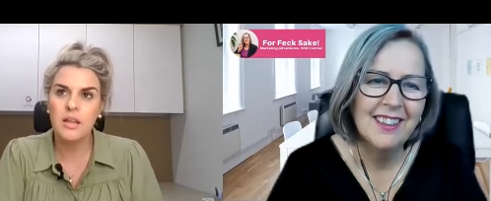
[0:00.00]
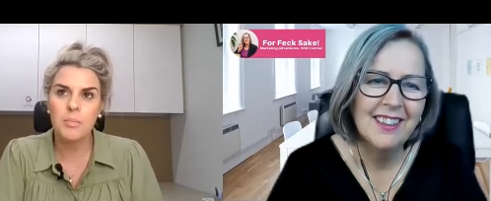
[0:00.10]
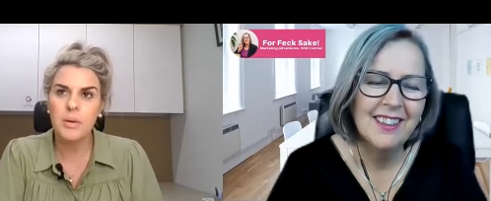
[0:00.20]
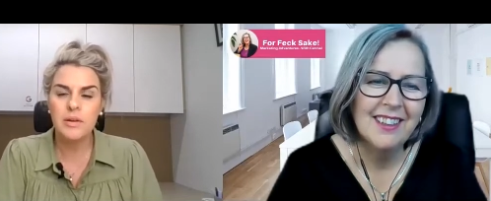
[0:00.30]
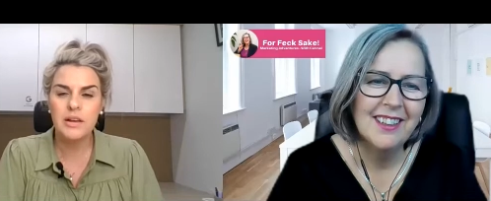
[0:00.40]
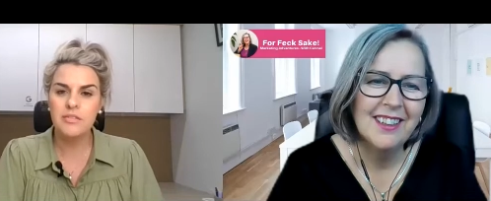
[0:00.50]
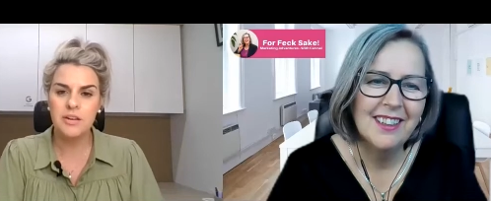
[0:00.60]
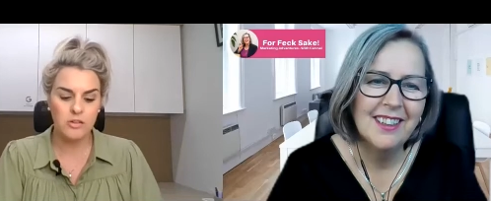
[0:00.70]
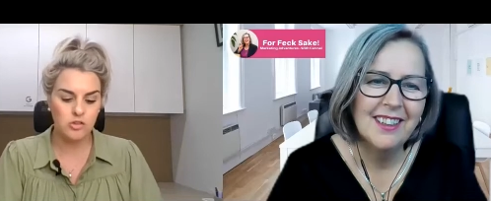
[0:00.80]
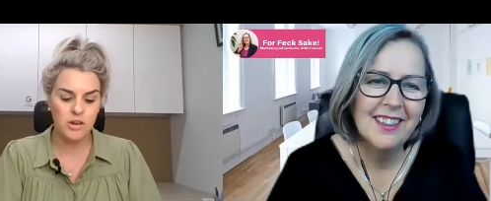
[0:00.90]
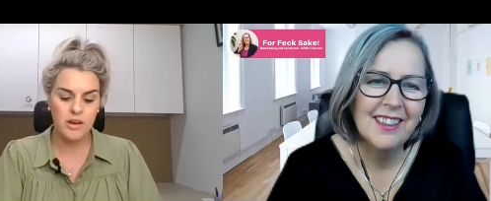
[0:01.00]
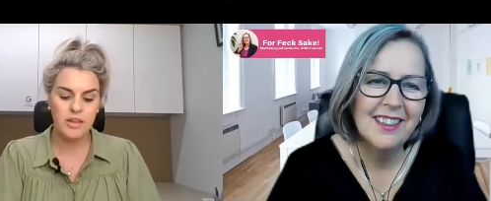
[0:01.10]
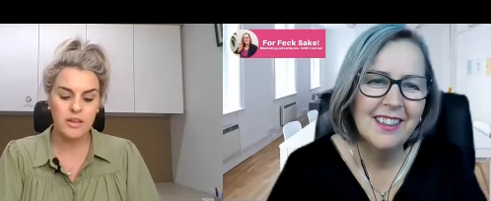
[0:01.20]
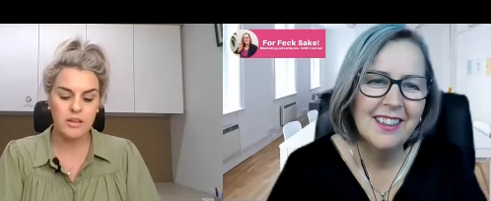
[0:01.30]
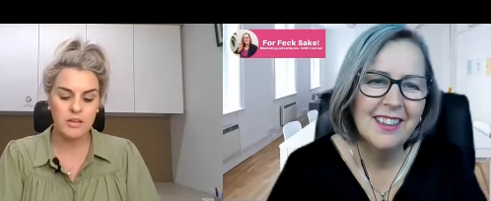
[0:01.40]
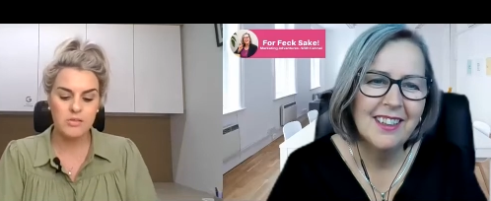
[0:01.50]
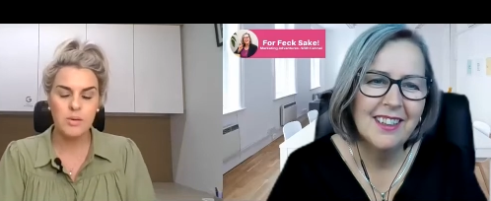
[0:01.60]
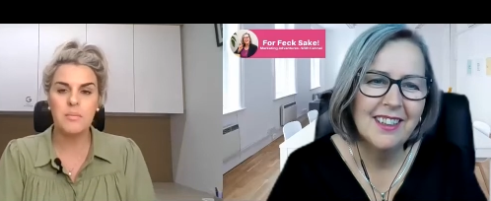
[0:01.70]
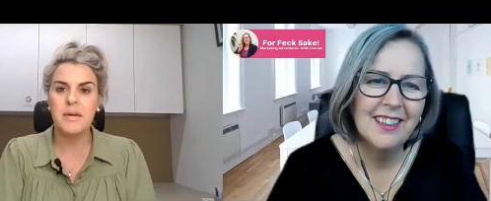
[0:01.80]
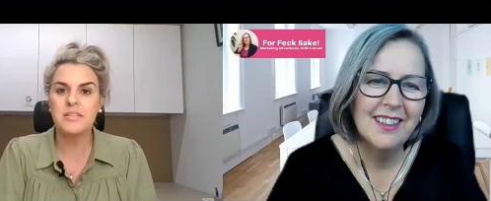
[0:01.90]
Speaker 1: people living in Australia, I think as well
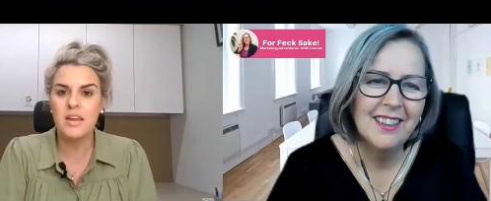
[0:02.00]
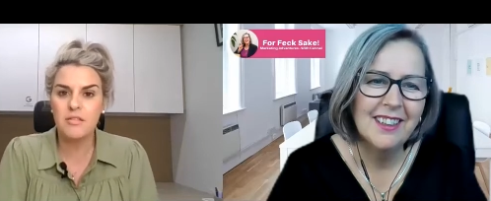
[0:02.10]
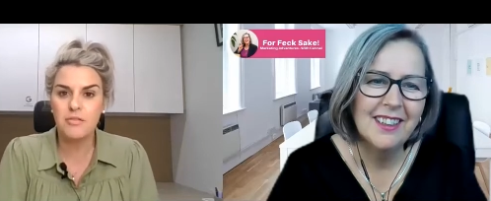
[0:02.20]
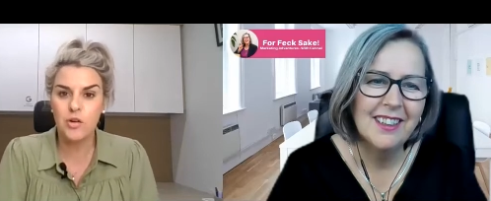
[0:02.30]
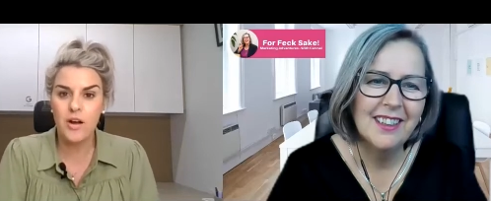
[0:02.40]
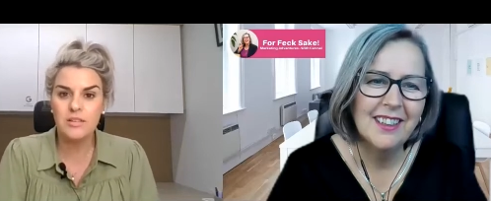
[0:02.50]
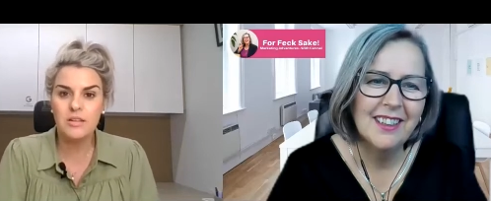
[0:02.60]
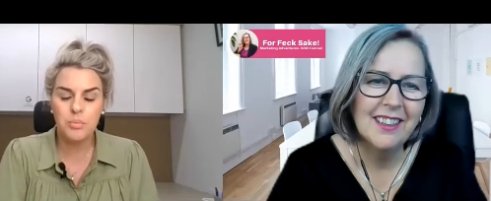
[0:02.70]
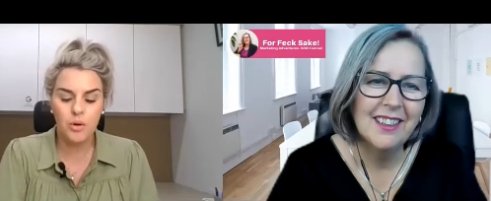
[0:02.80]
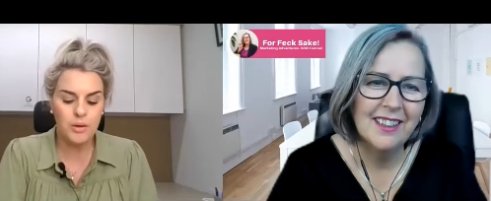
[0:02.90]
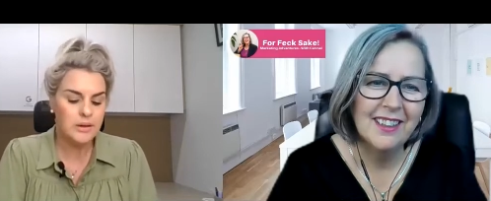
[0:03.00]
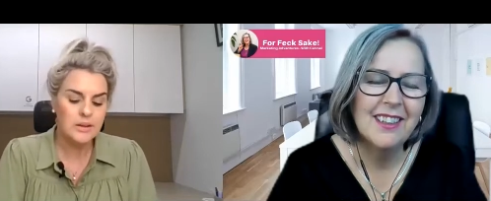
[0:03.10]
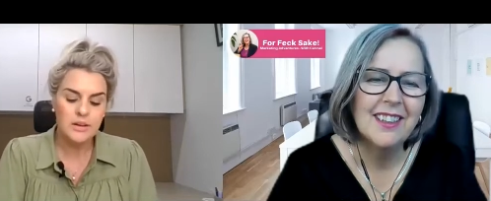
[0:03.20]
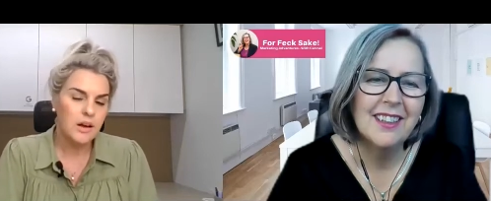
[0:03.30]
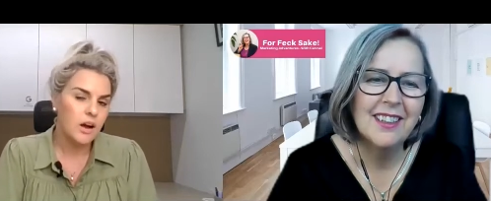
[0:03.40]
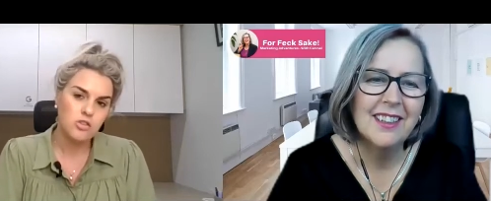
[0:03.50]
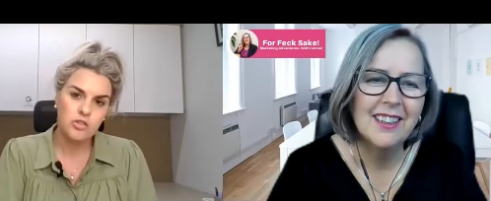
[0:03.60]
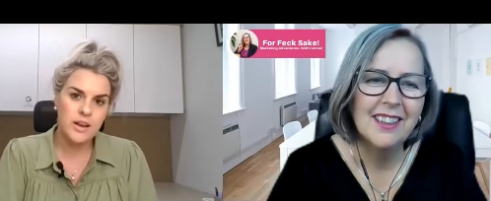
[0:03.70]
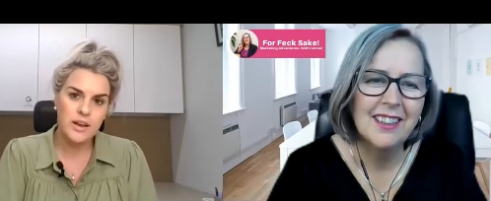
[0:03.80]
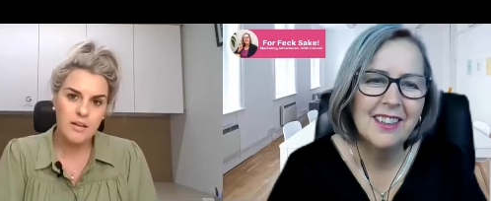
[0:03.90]
may take it for granted, but
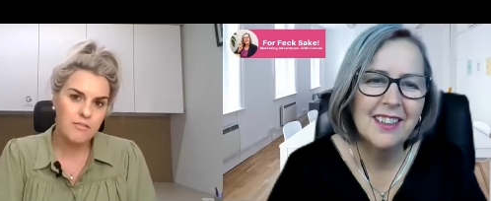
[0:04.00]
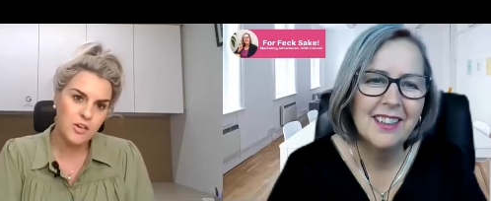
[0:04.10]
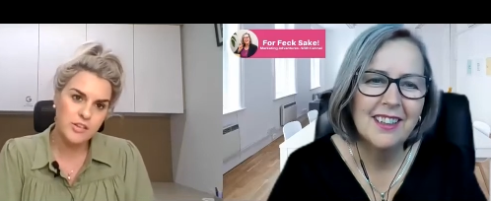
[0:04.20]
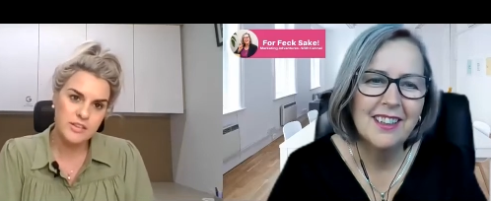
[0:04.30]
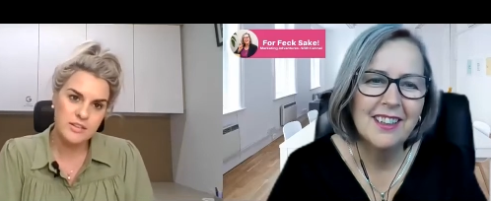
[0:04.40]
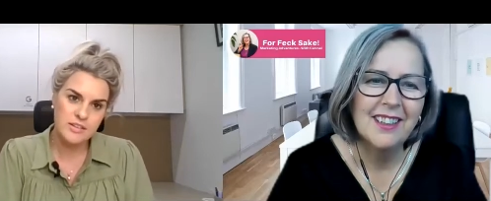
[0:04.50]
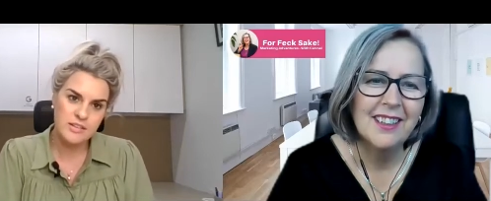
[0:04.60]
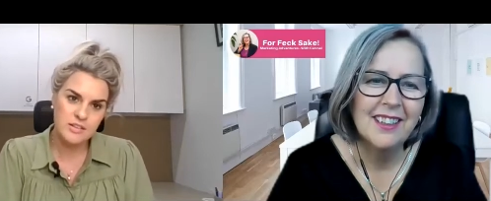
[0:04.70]
Australia versus